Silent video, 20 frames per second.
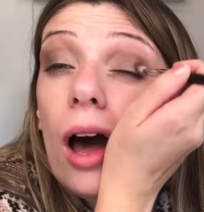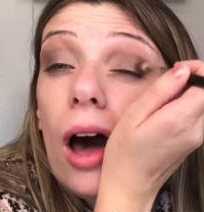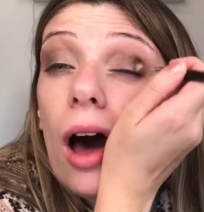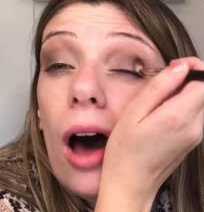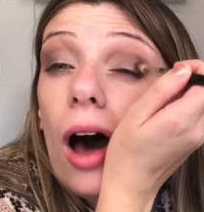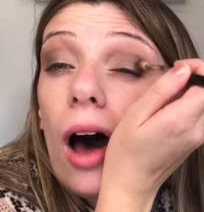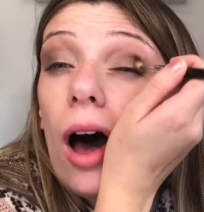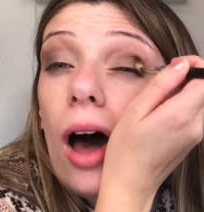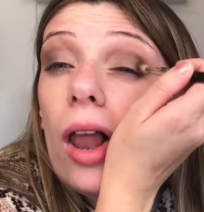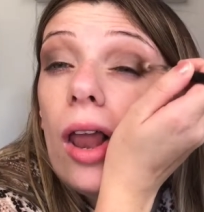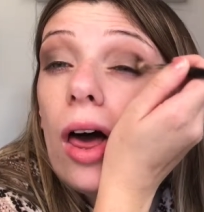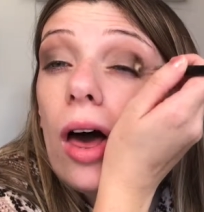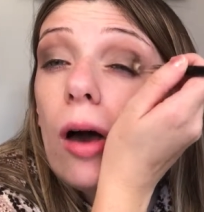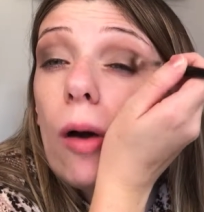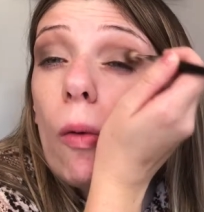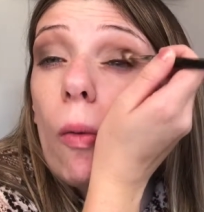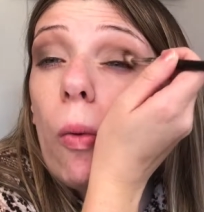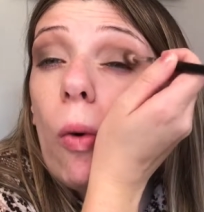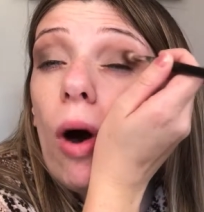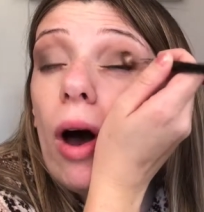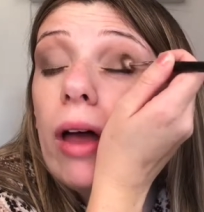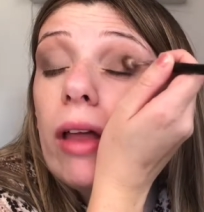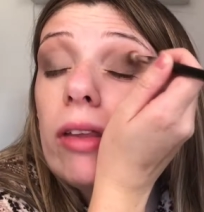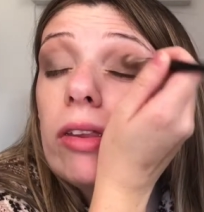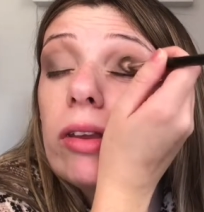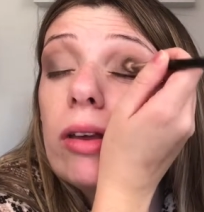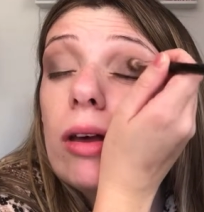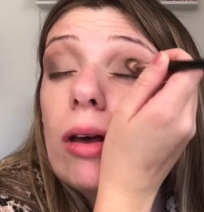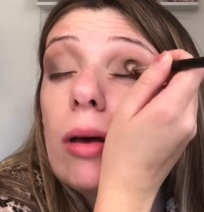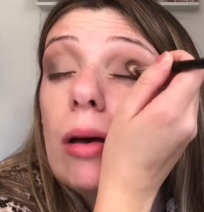I like quite
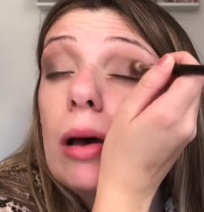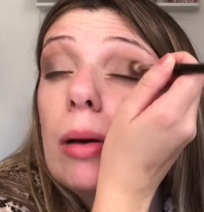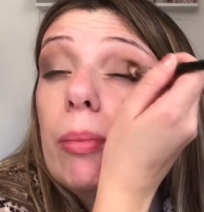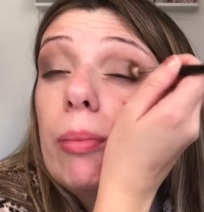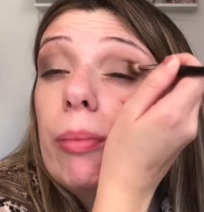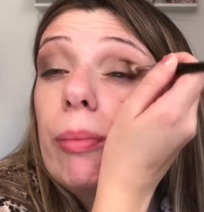a